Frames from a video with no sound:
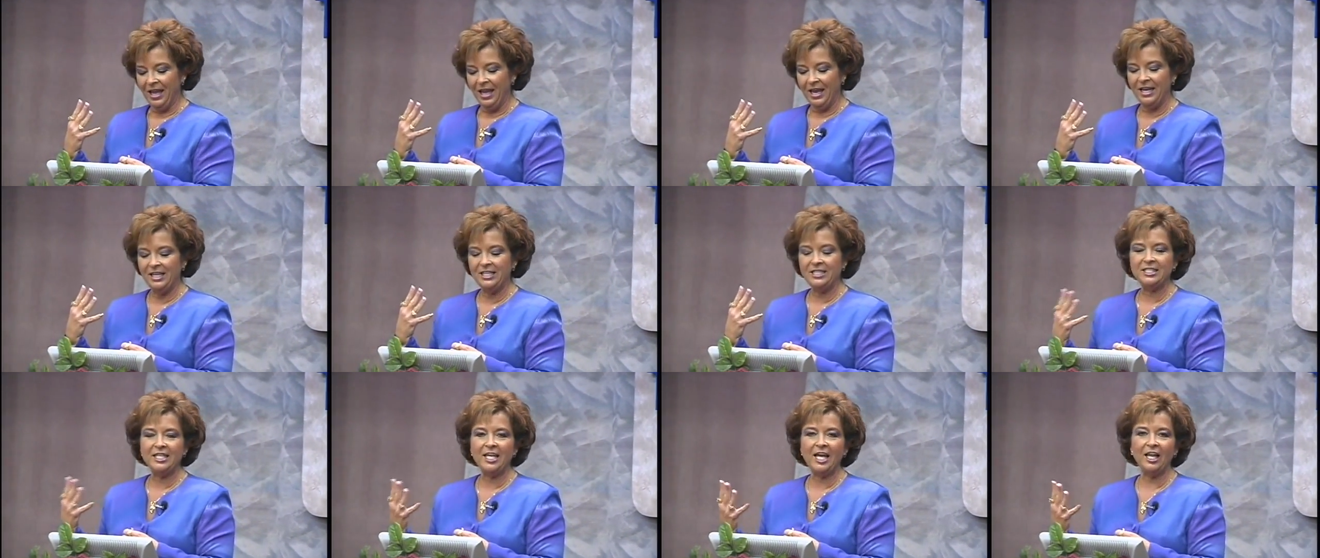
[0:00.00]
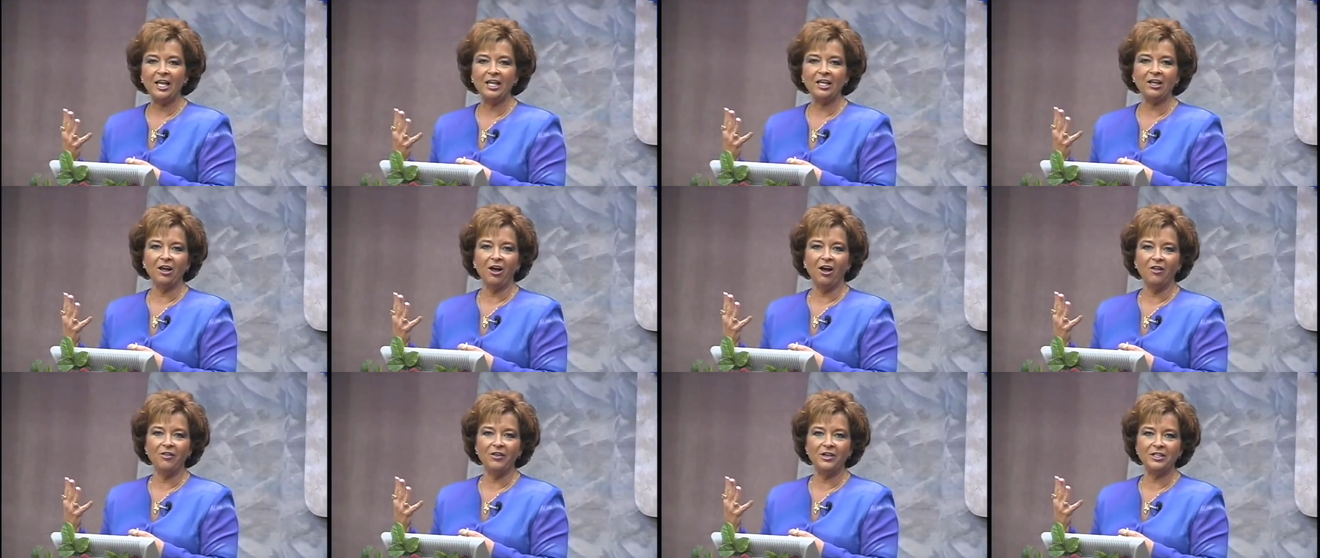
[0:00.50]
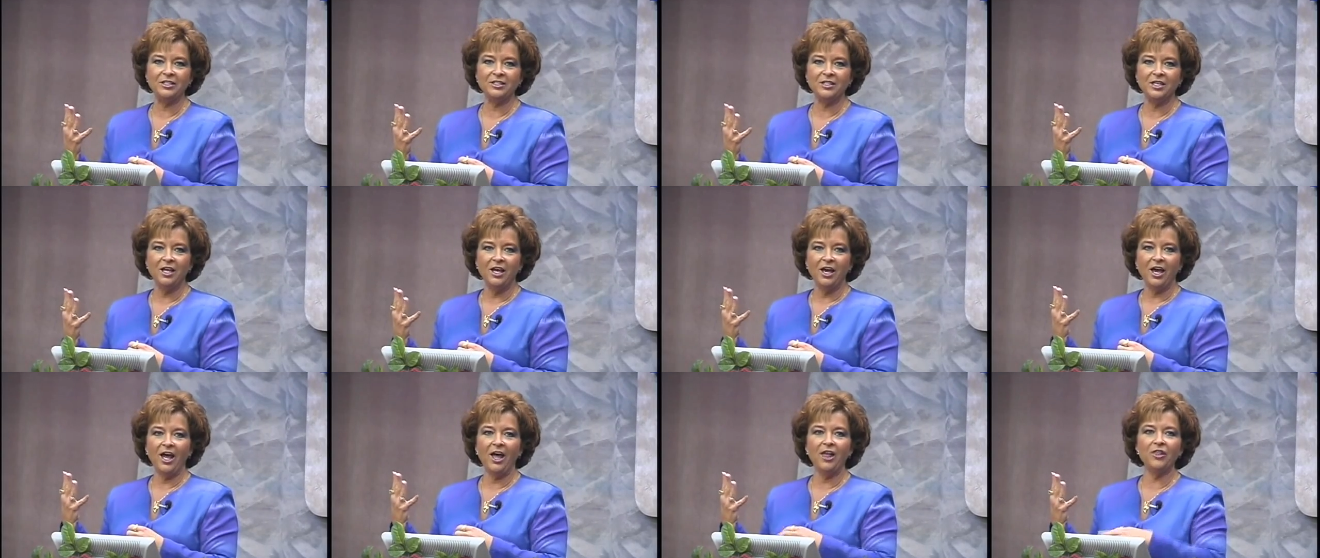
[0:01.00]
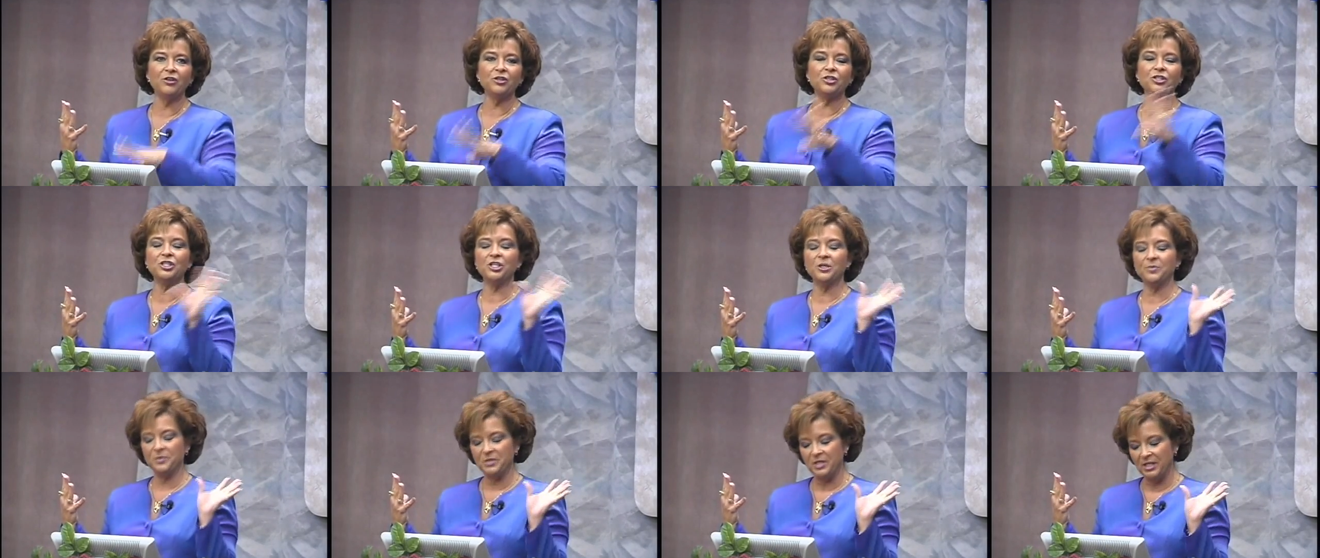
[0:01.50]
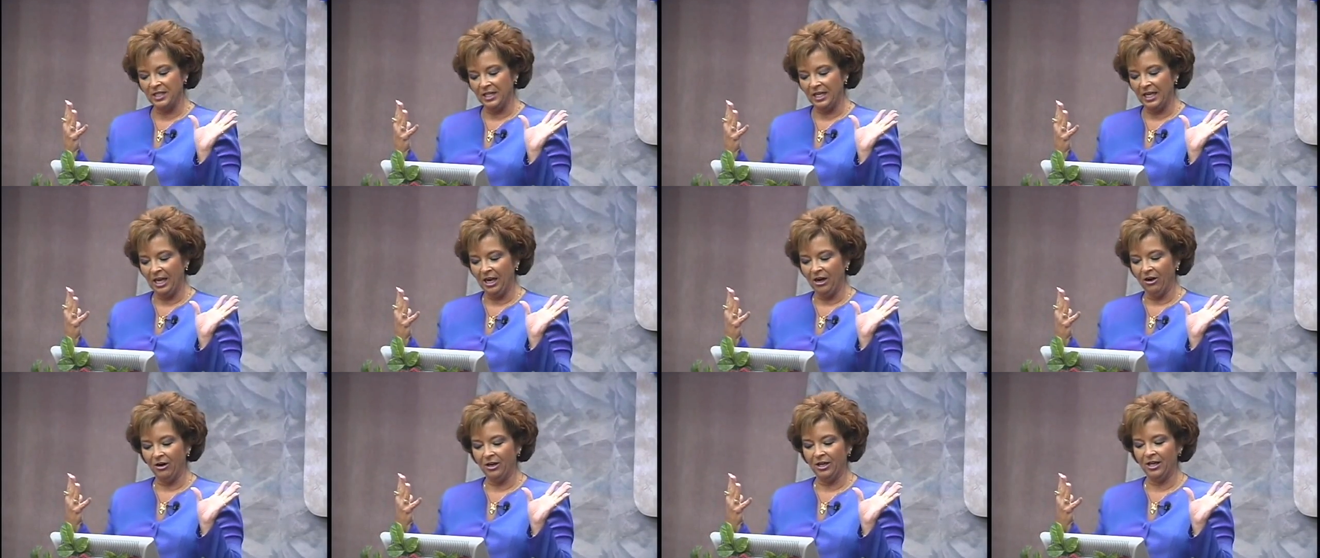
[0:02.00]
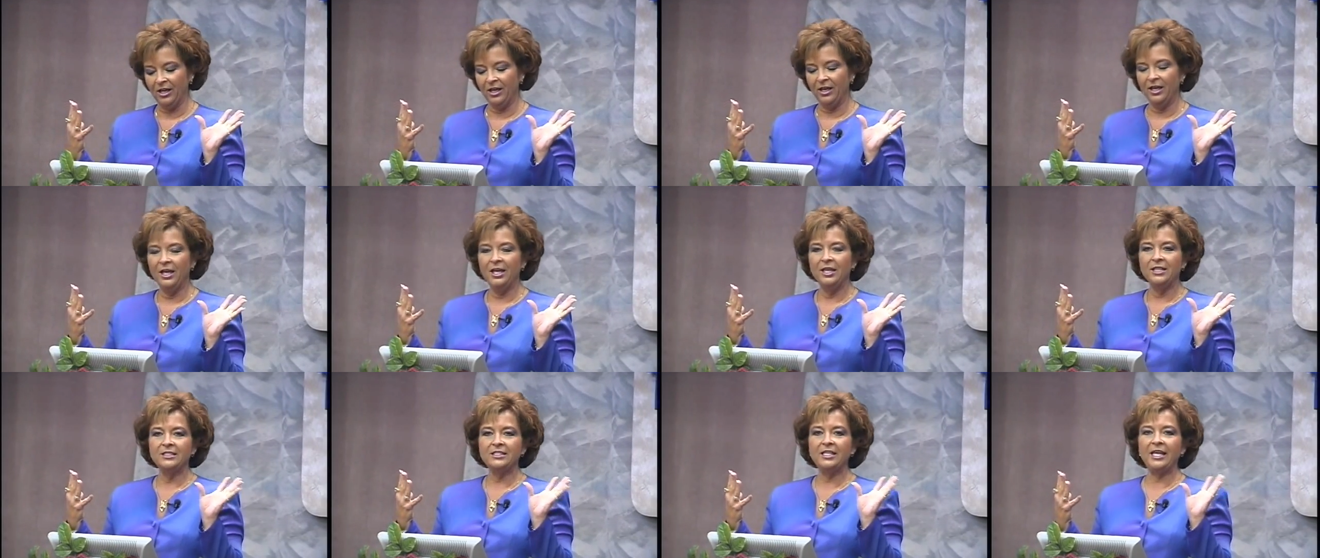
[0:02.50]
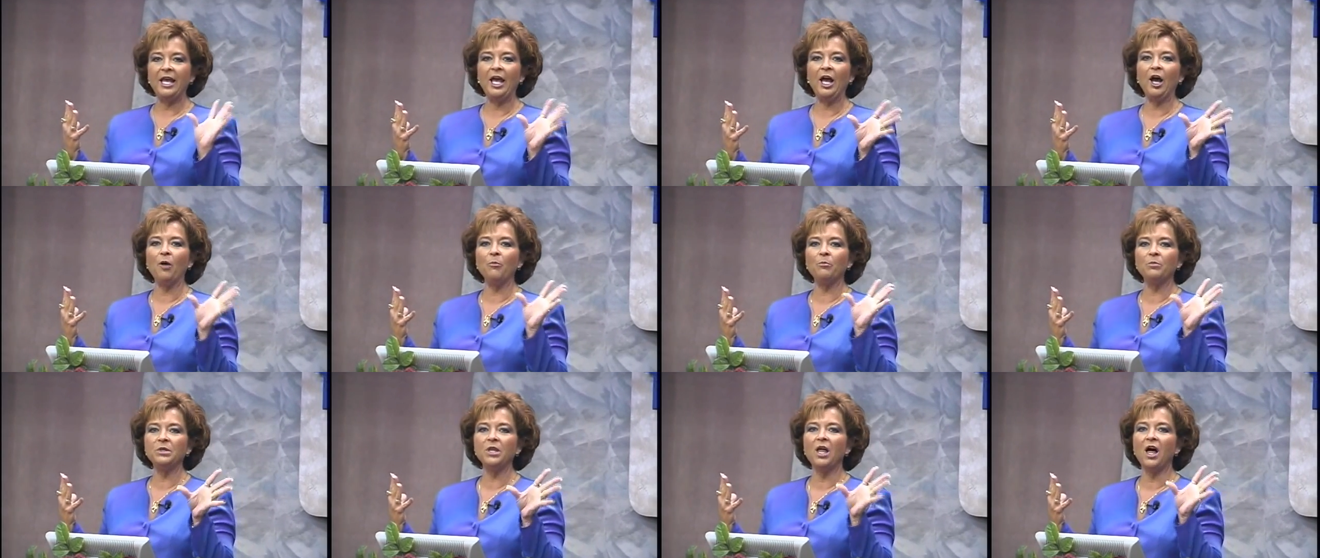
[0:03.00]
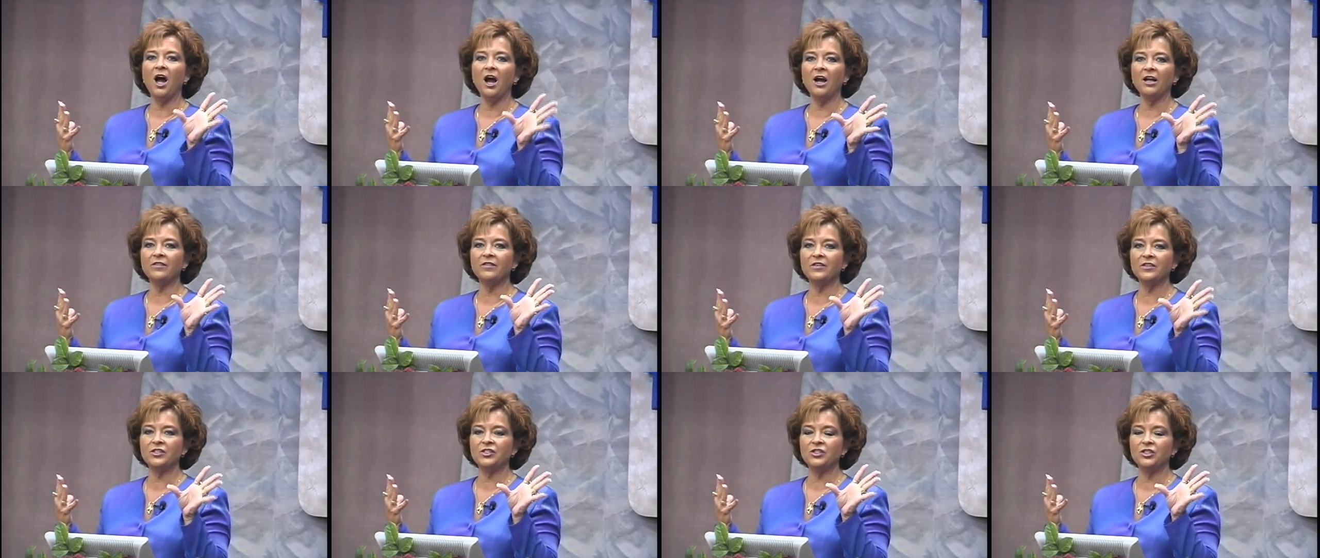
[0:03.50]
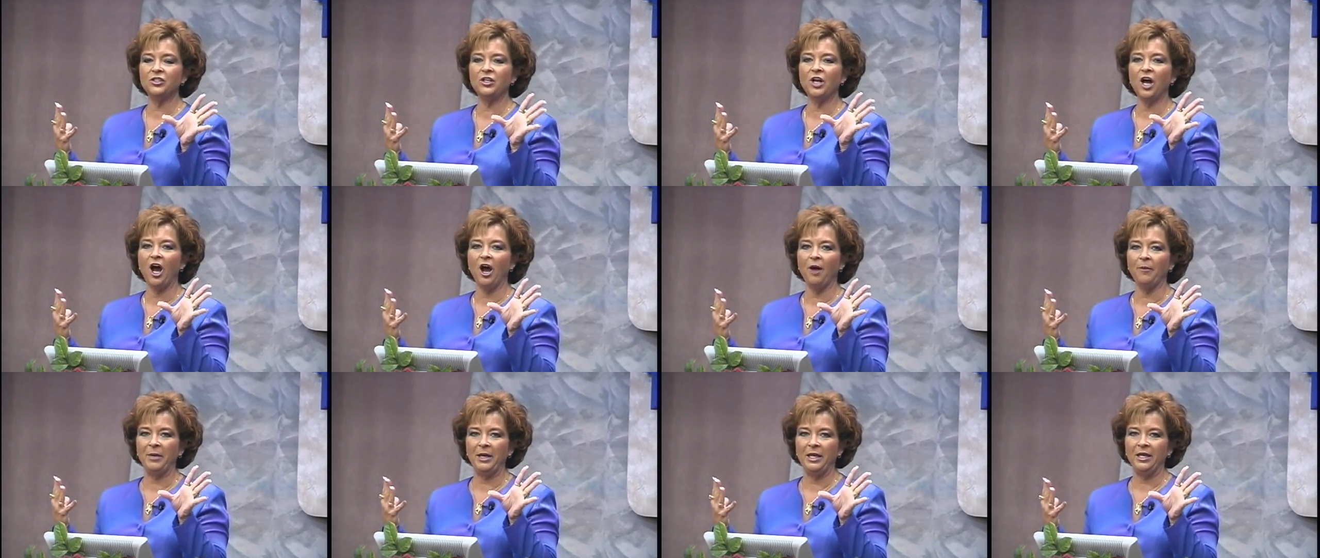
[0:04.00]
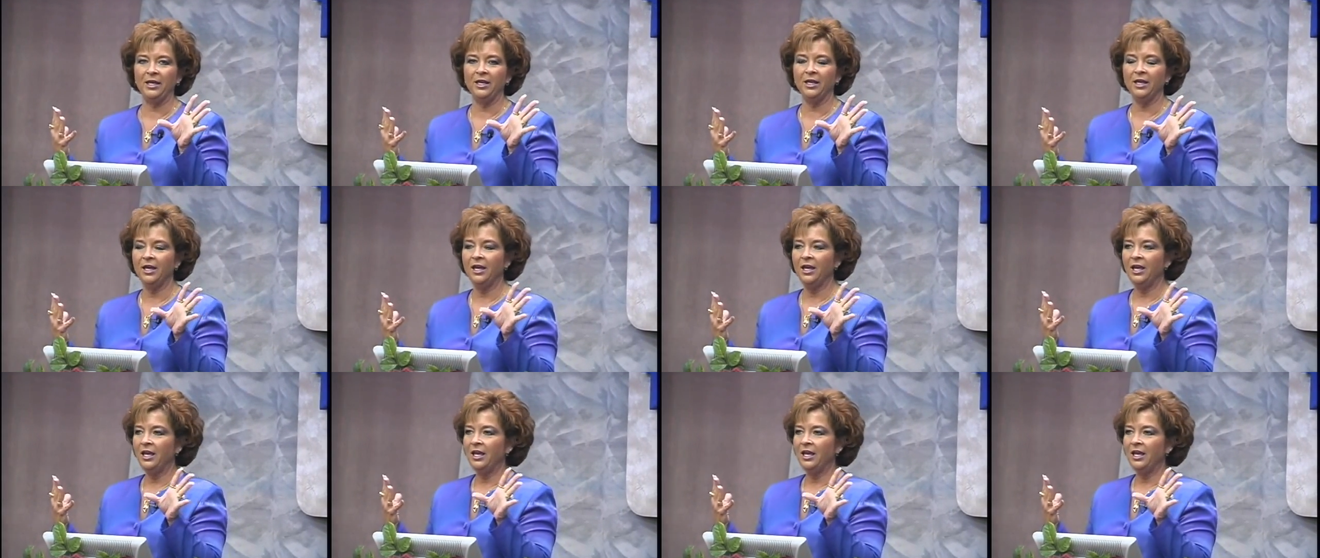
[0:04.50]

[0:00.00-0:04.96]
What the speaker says: And he's telling all these other ships in the area to help block the tsunami.